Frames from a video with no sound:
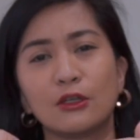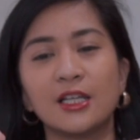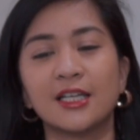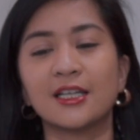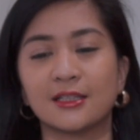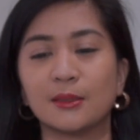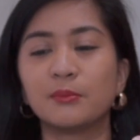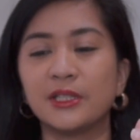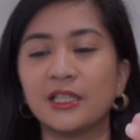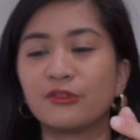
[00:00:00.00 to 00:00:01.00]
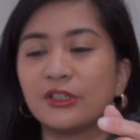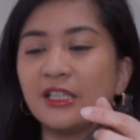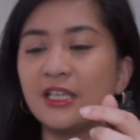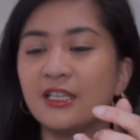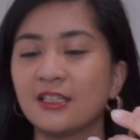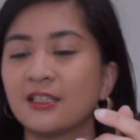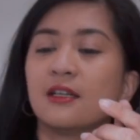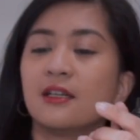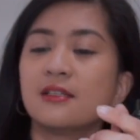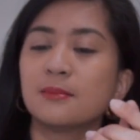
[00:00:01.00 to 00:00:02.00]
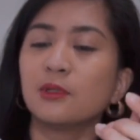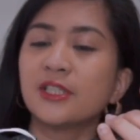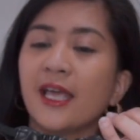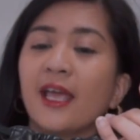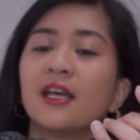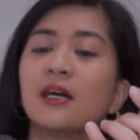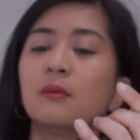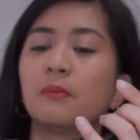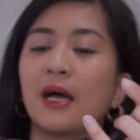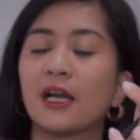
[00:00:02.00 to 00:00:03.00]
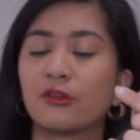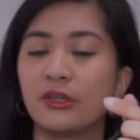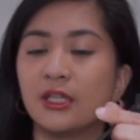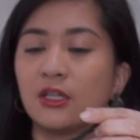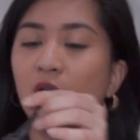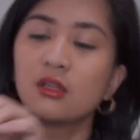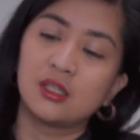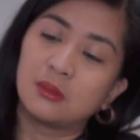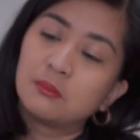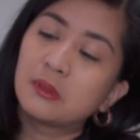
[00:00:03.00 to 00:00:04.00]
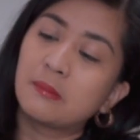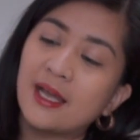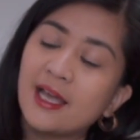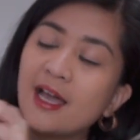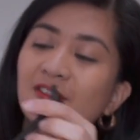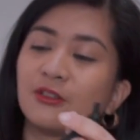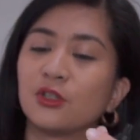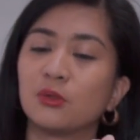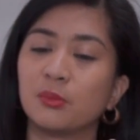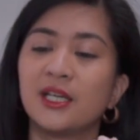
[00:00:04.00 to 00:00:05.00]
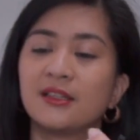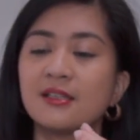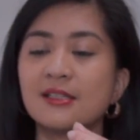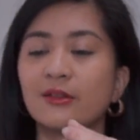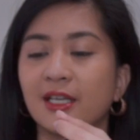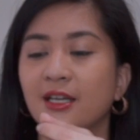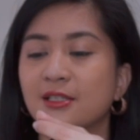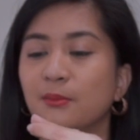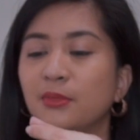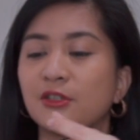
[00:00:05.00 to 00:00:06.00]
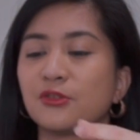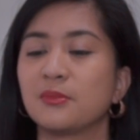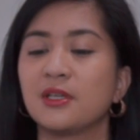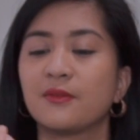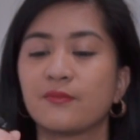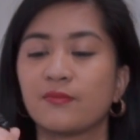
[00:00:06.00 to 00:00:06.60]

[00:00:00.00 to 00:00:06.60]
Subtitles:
look like a dumpling really? Is a Bottega bag really called a dumpling bag? I don't know, but it does look like a dumpling to me.